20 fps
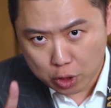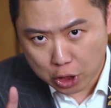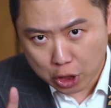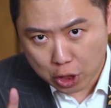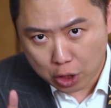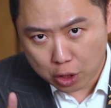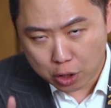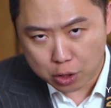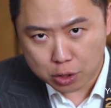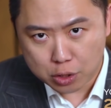
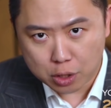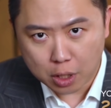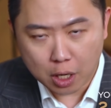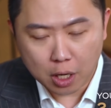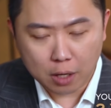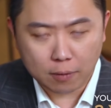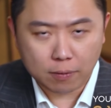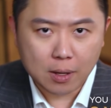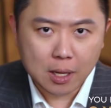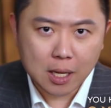years
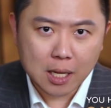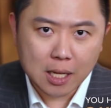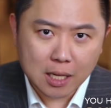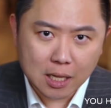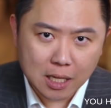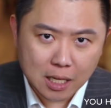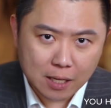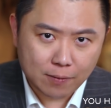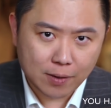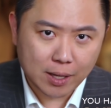of
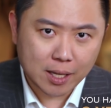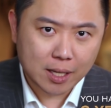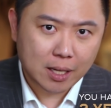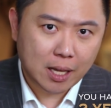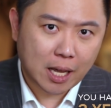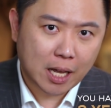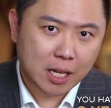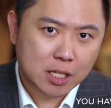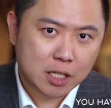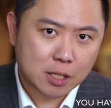living
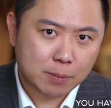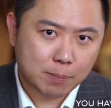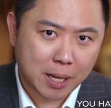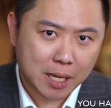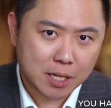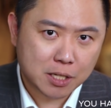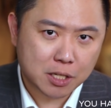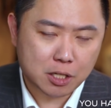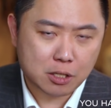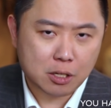
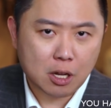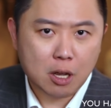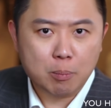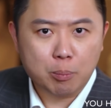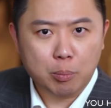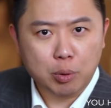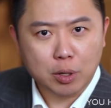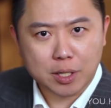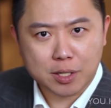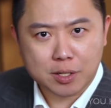expenses
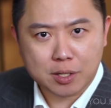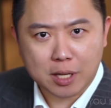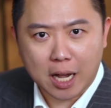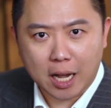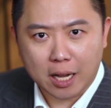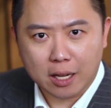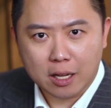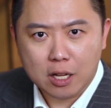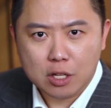put aside.